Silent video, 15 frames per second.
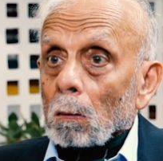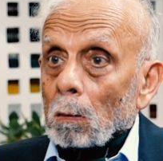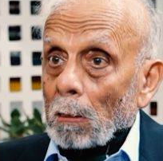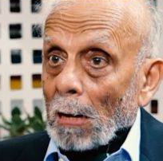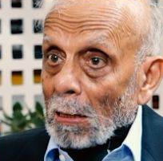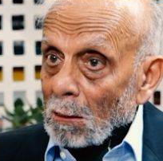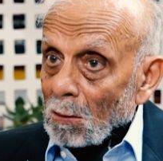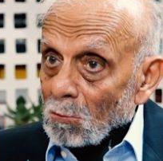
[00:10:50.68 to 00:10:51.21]

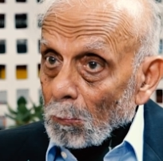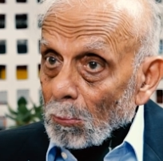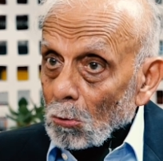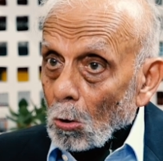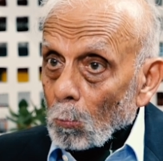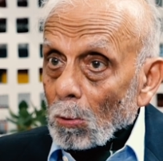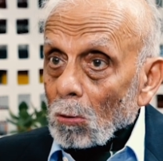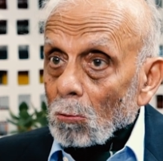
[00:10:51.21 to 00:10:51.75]
Canteens have been
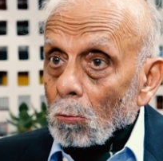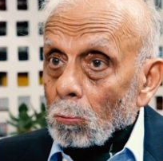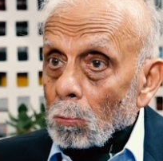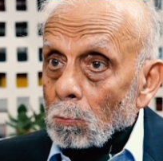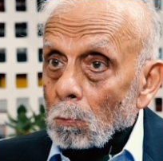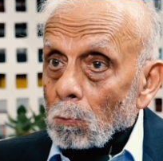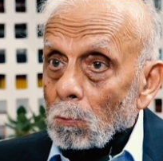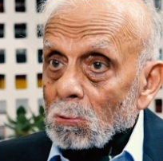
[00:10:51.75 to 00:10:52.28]
opened to
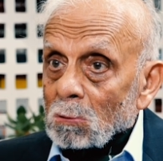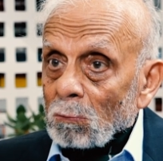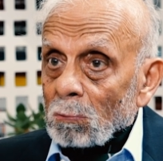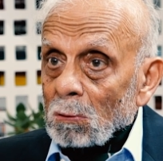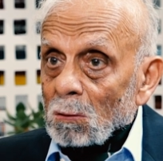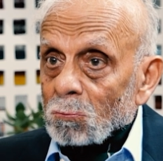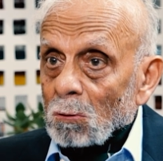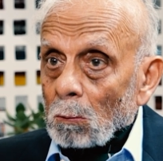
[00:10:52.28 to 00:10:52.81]

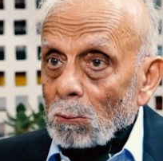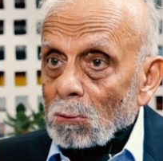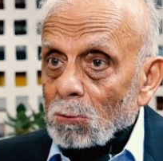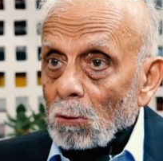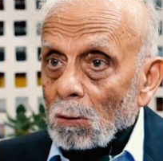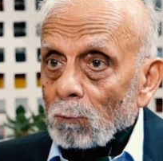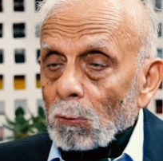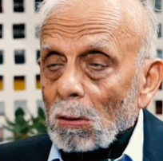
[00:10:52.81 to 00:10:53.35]
civilians in
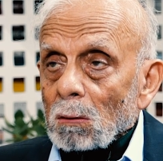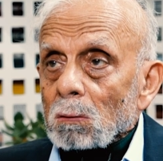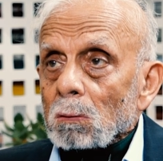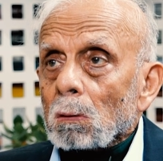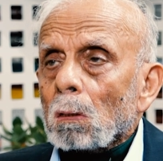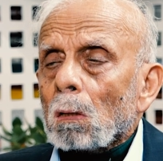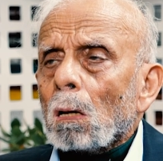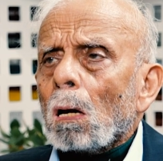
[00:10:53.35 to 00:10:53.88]
Ministry of Defense.
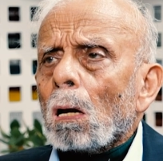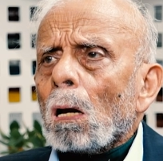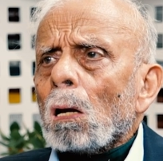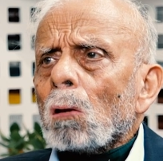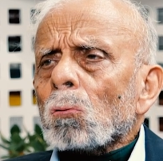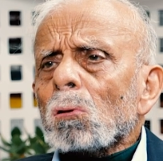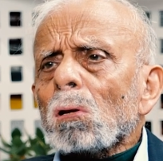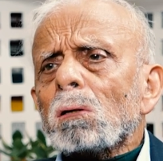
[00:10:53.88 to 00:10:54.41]

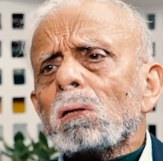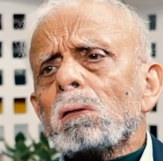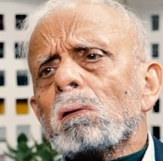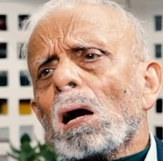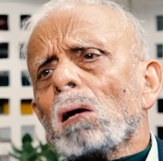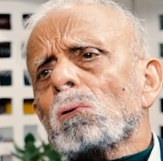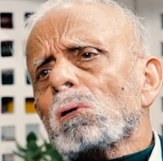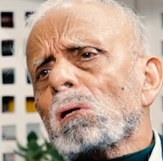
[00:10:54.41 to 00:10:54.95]
So they're
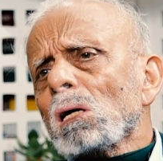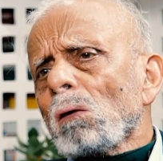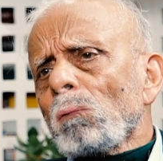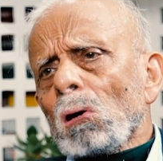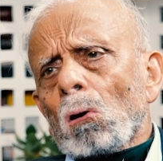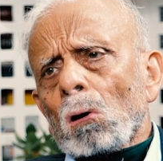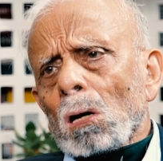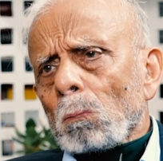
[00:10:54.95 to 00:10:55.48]
trying to take
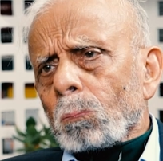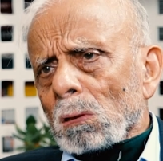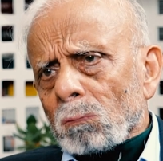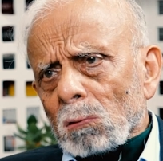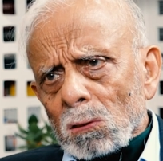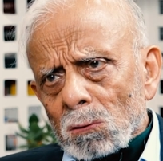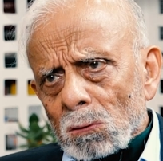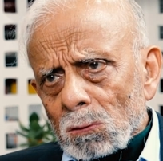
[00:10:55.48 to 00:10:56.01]
away all our
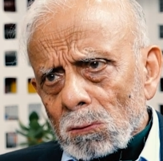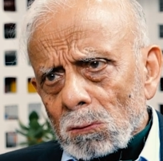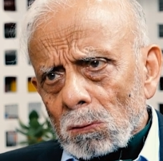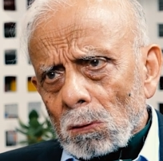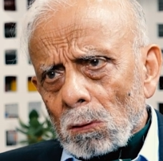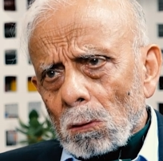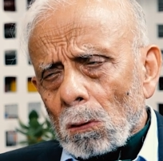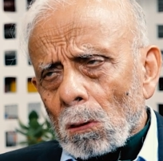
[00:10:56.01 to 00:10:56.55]
privileges,
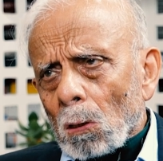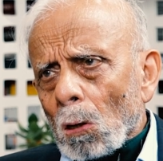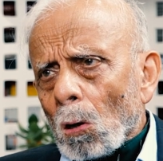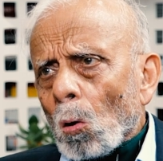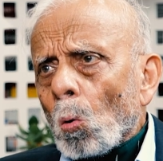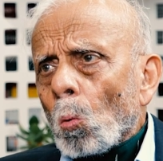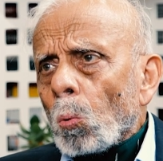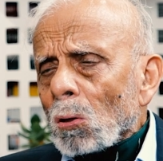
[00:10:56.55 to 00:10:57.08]

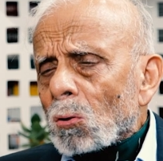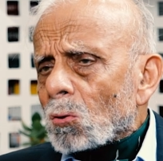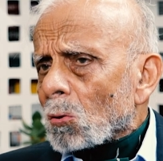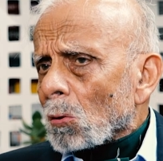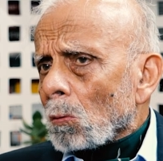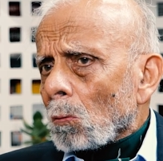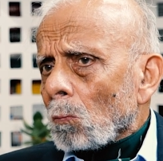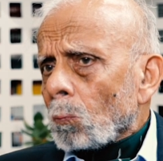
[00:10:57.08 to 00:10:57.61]
which
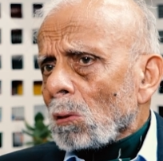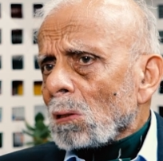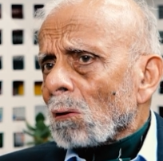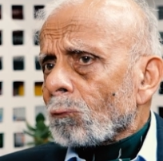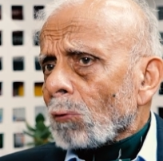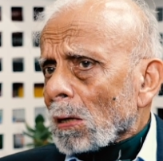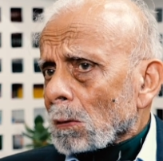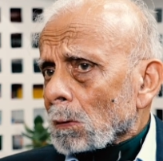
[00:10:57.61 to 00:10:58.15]
will
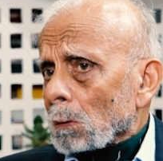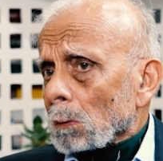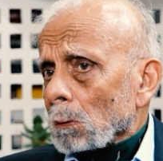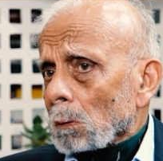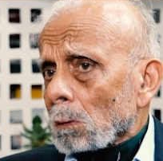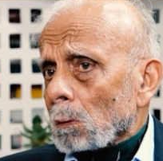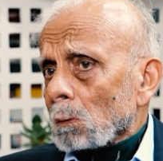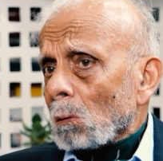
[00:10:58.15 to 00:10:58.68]
affect
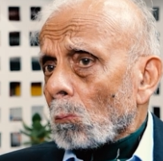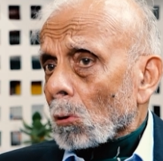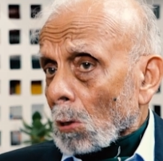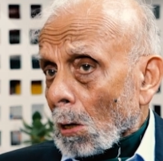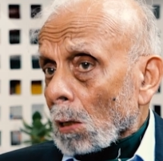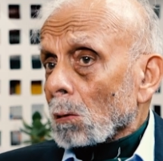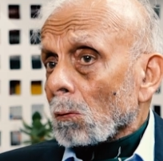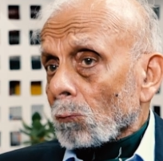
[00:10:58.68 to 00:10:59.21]
the
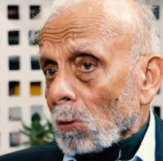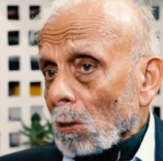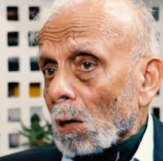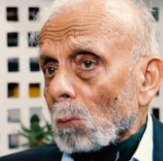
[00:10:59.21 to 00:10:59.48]
morale of the